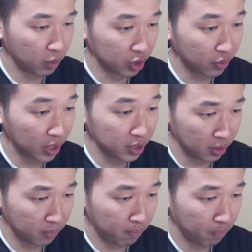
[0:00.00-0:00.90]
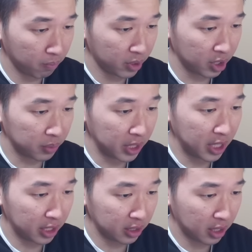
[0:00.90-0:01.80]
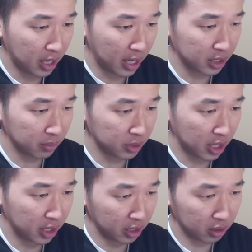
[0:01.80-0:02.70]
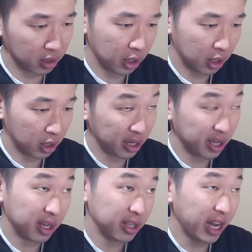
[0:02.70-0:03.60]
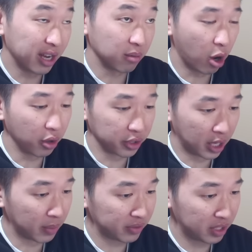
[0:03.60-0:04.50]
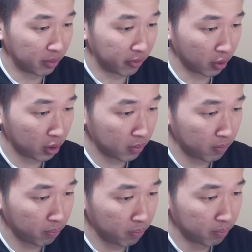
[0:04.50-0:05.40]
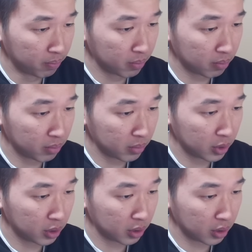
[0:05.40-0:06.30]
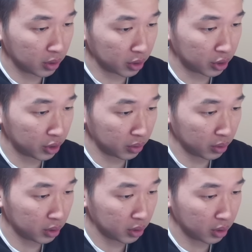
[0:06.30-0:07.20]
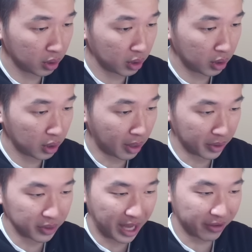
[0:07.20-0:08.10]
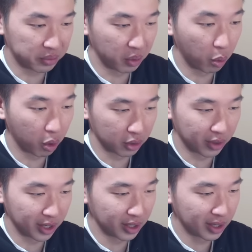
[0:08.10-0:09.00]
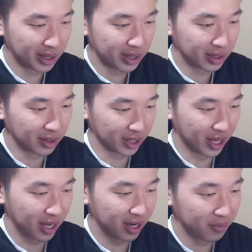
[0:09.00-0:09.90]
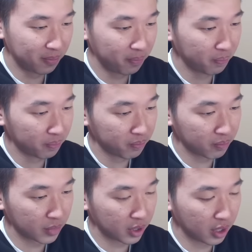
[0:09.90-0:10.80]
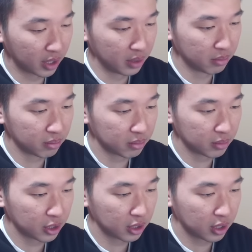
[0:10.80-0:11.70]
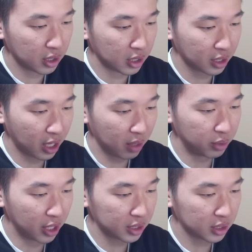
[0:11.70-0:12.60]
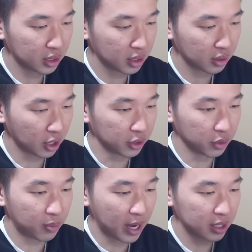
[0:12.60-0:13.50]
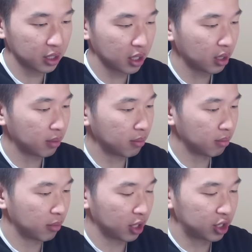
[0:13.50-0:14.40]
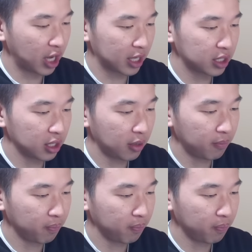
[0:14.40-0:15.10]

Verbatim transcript: Which is crazy. Because Panini has him signing not all the time. I've seen him before. There's the shoes. I mean, those have to be worn, right? Look at that. All right. God bless. With all due respect, Mark Jackson.